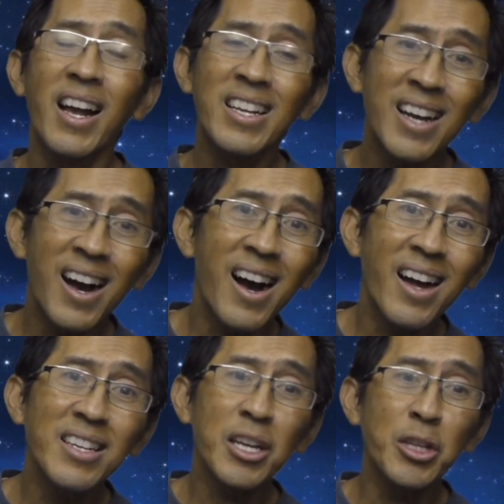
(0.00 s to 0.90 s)

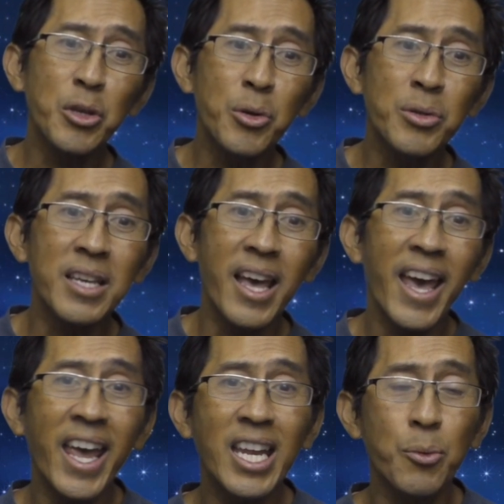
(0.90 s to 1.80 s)
God can use
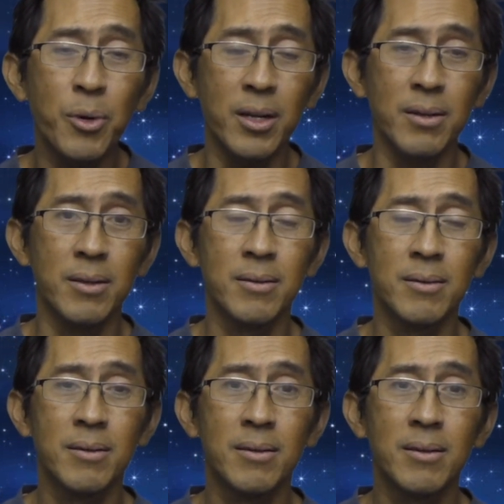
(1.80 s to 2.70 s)
anyone,
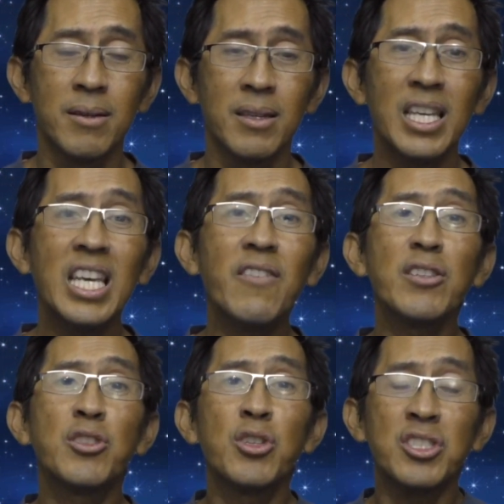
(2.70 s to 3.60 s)

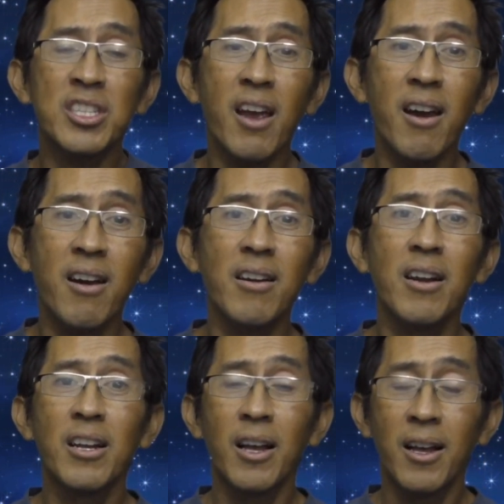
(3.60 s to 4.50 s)
even to share
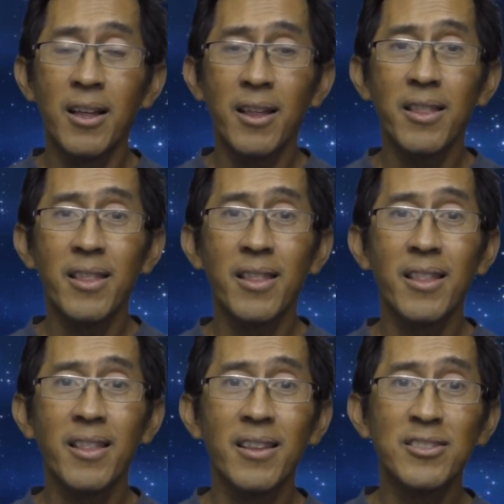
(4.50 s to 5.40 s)

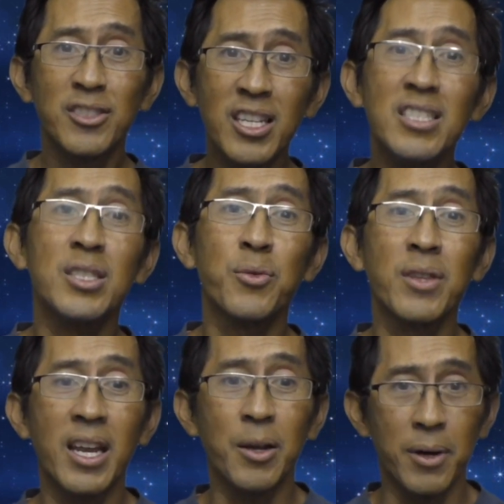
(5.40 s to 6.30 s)
Jesus with
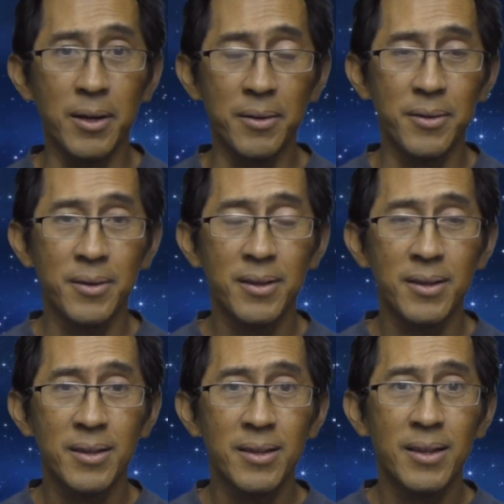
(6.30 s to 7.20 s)
anyone,
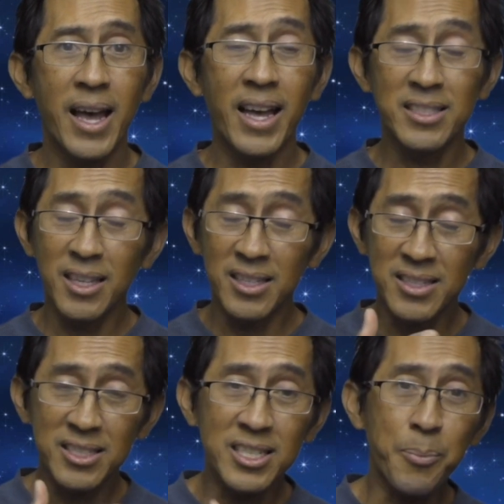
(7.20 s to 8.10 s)
as these
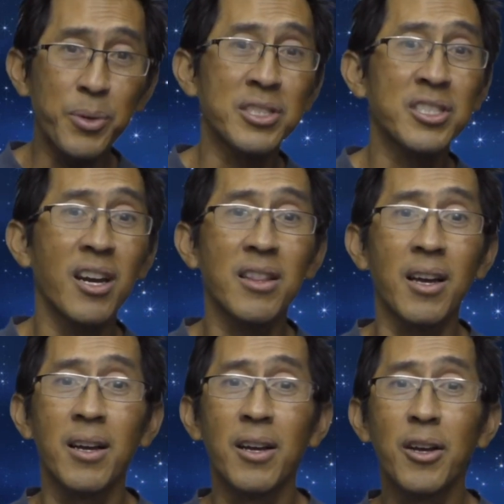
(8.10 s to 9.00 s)
shepherds share
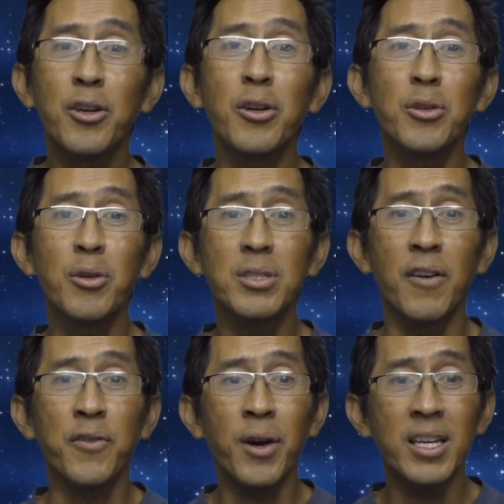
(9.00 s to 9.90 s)
the good news
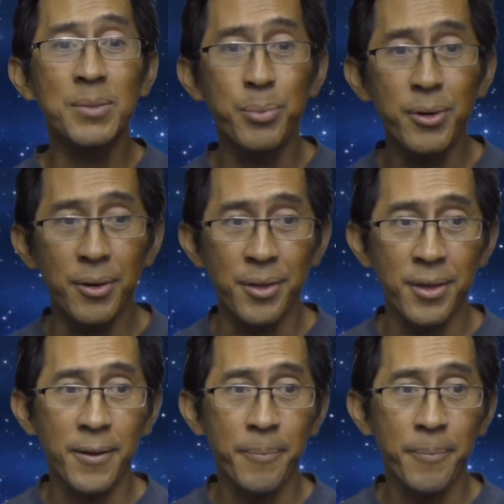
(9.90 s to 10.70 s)
of Christ's birth.